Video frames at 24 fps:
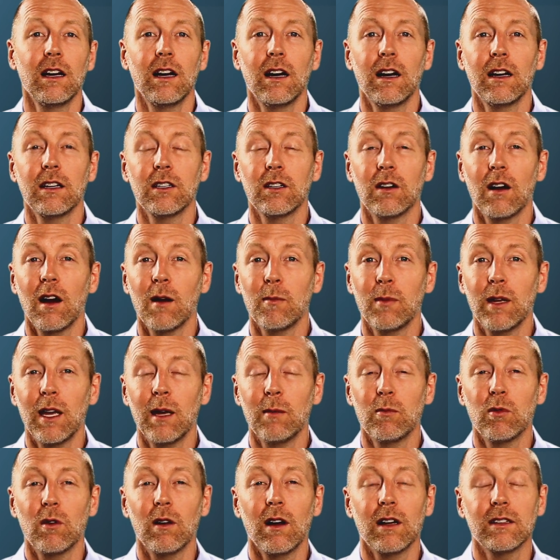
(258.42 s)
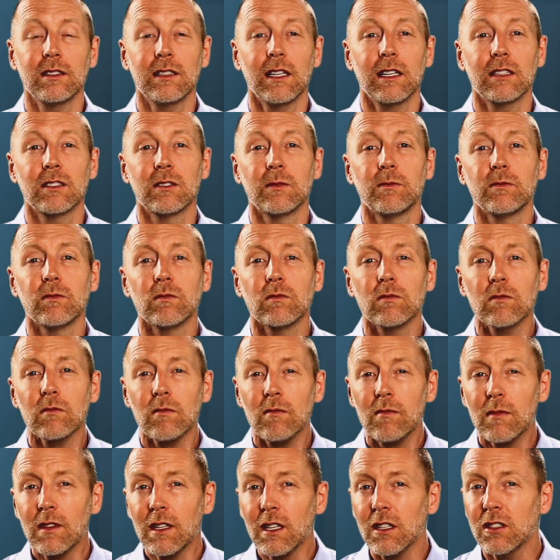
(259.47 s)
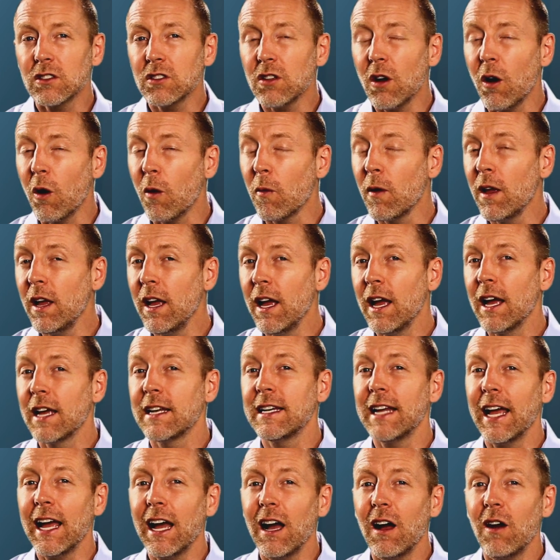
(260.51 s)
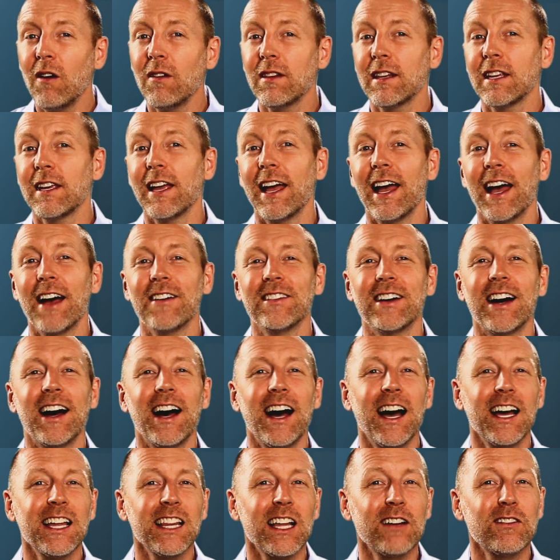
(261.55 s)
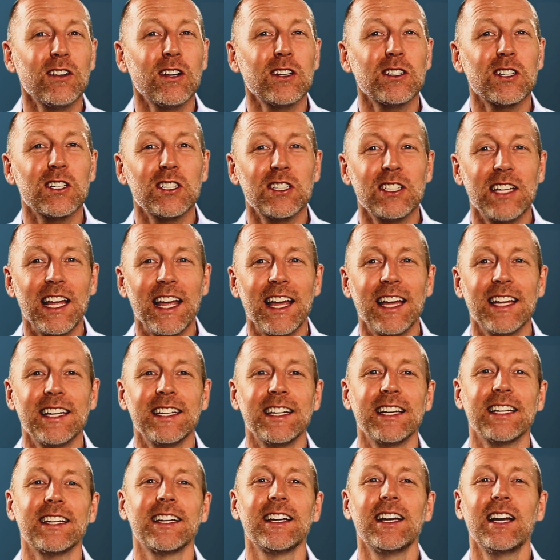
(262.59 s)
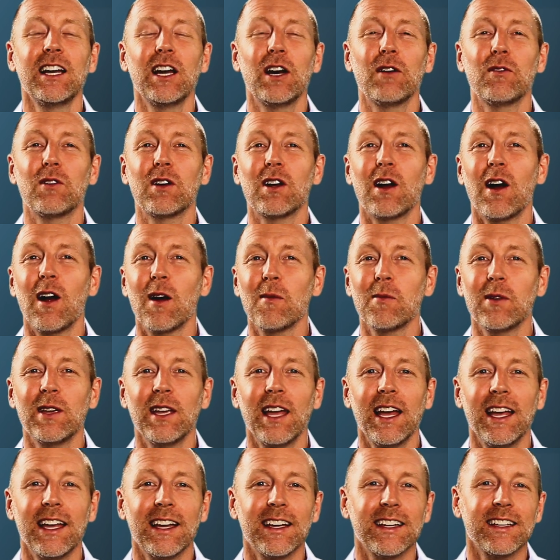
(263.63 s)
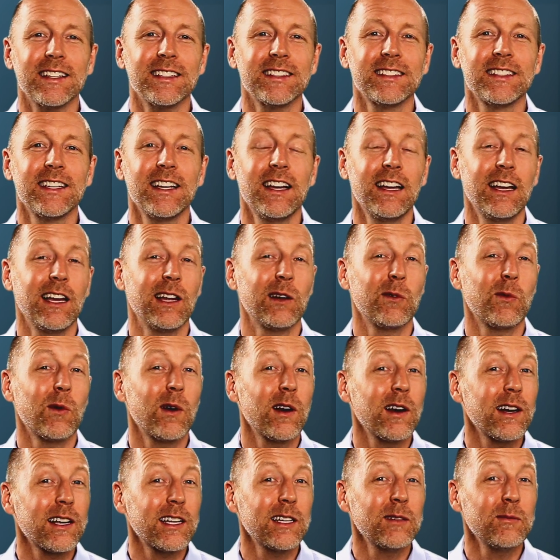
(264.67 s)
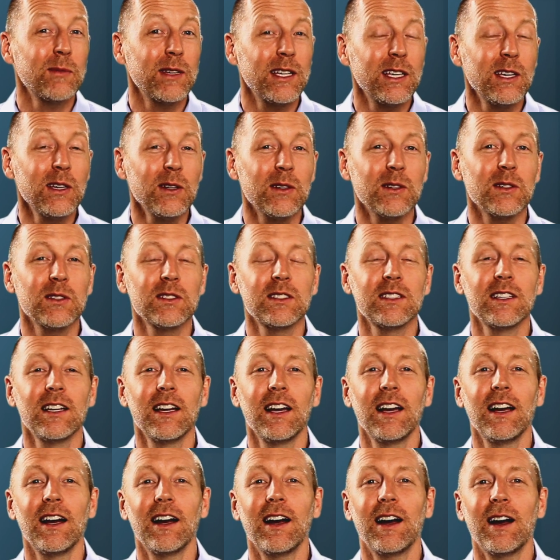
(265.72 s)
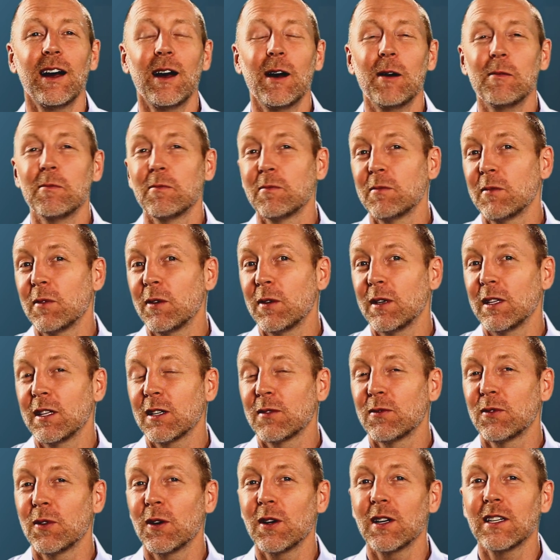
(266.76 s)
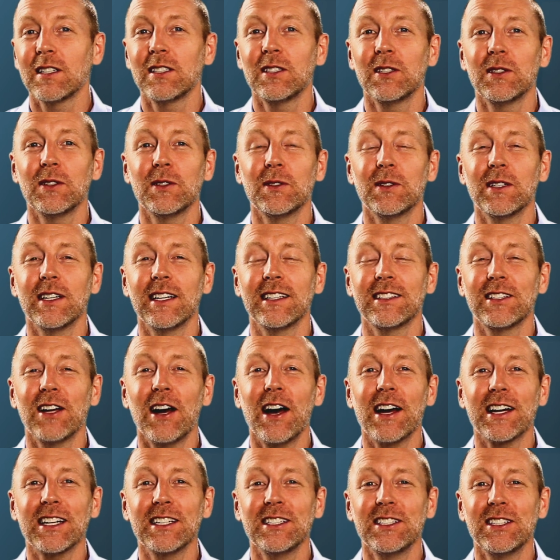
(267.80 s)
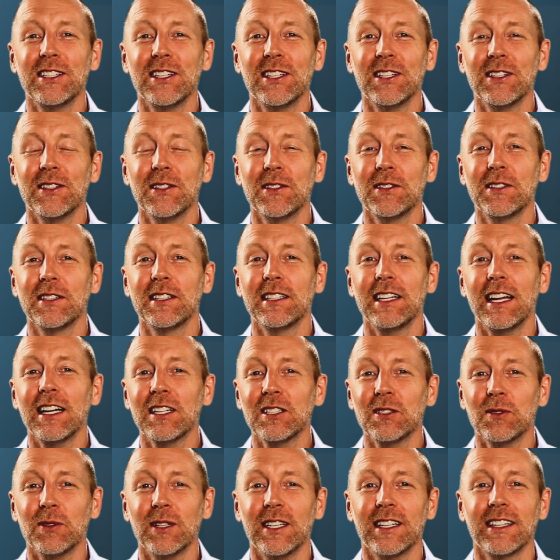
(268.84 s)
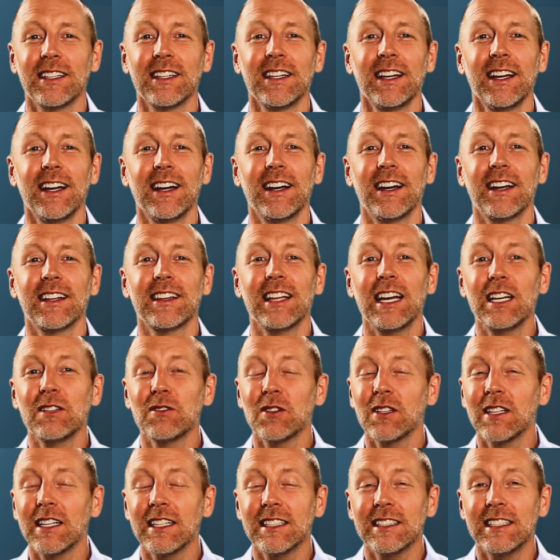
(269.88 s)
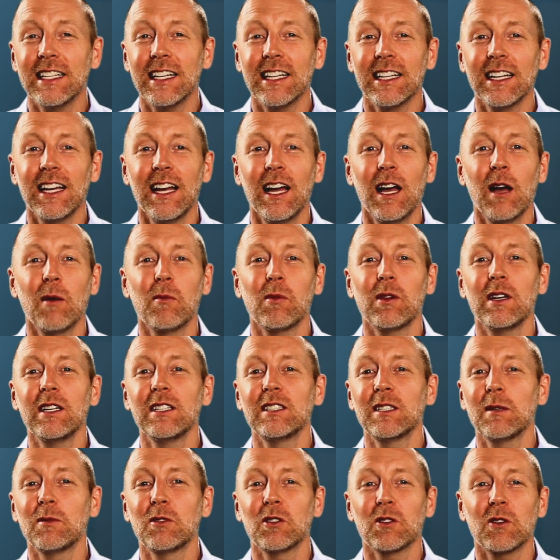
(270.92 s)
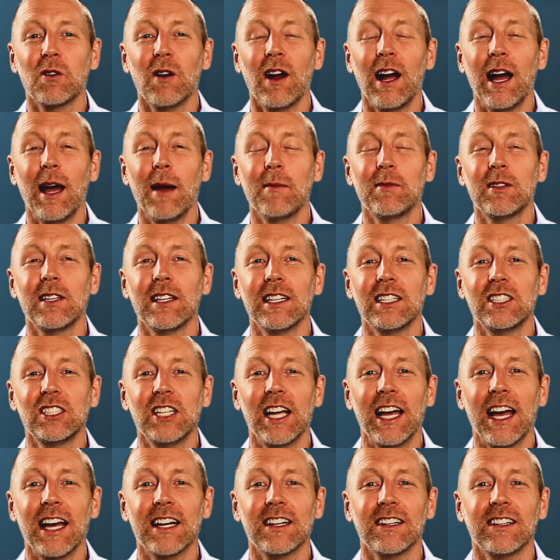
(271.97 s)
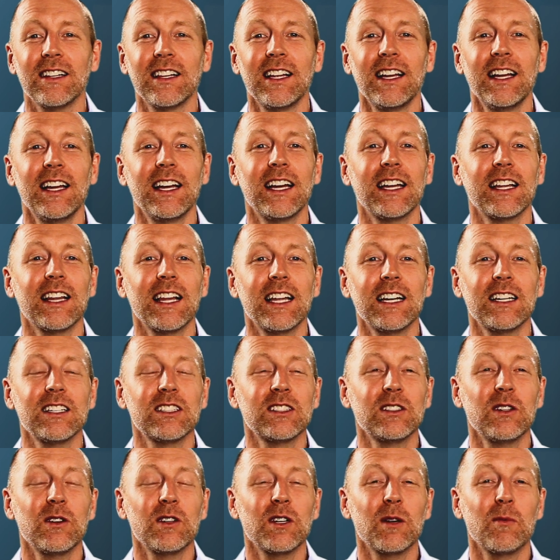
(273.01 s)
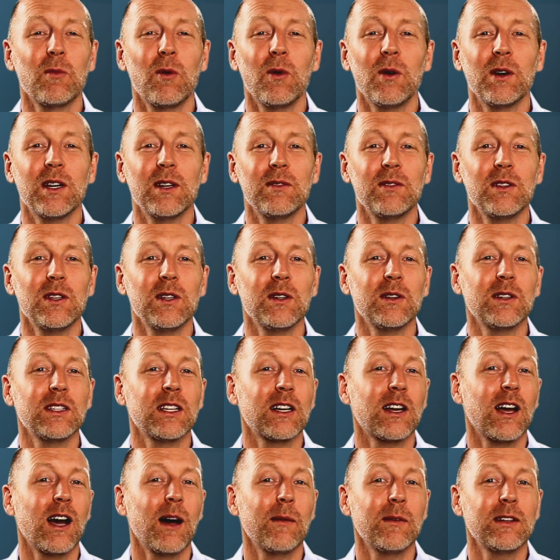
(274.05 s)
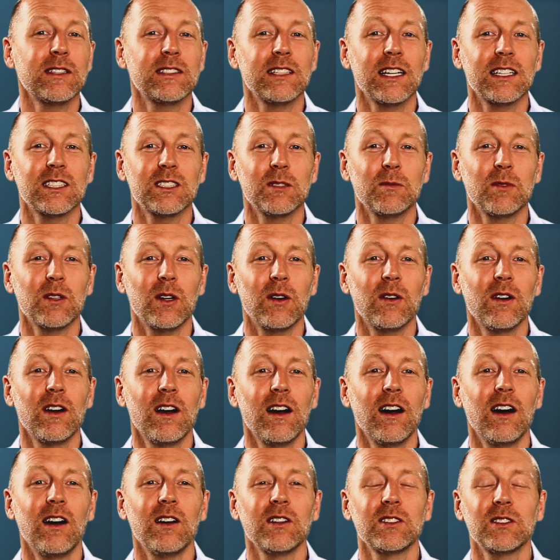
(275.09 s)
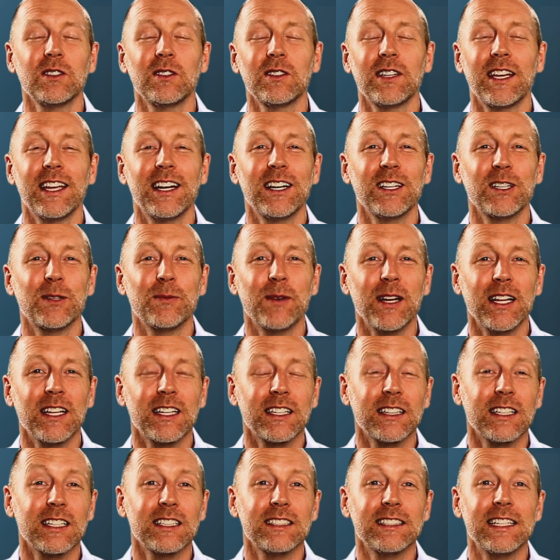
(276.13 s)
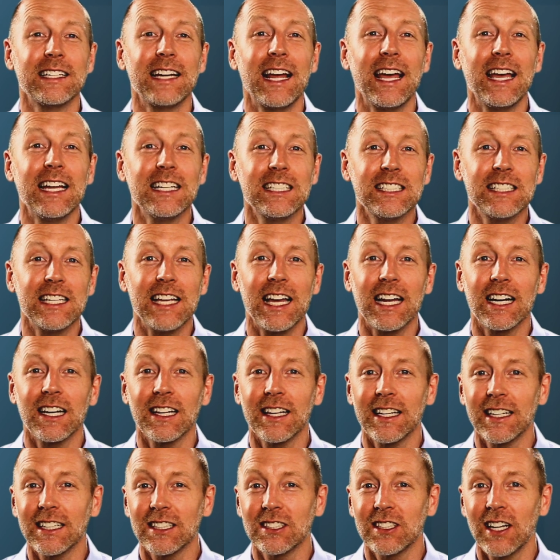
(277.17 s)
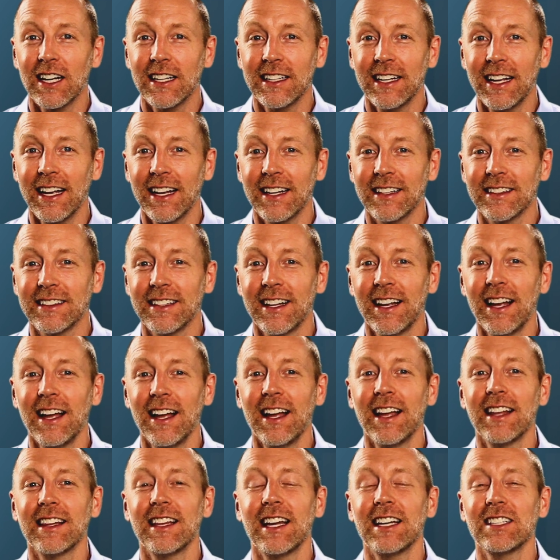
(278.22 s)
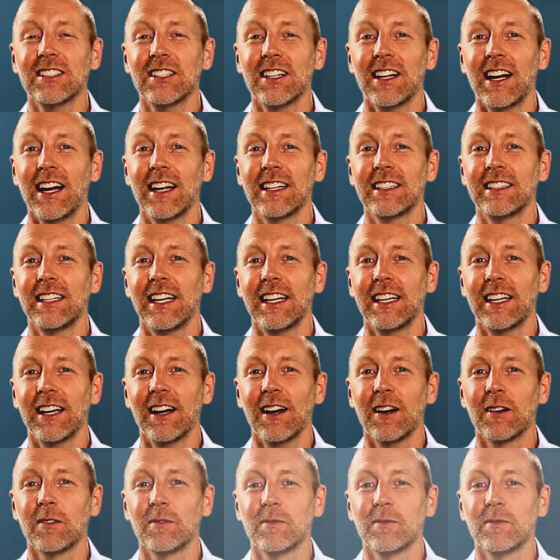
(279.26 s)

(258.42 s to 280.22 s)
your RPA process. So now that you have a high-level understanding of what RPA is and where it can be used, we look forward to talking to you next week. Thanks for listening. Please subscribe to the channel and let us know your point of view in the comment section below. Also, get on our mailing list at hcanalytics.net. Thanks a lot. Take care.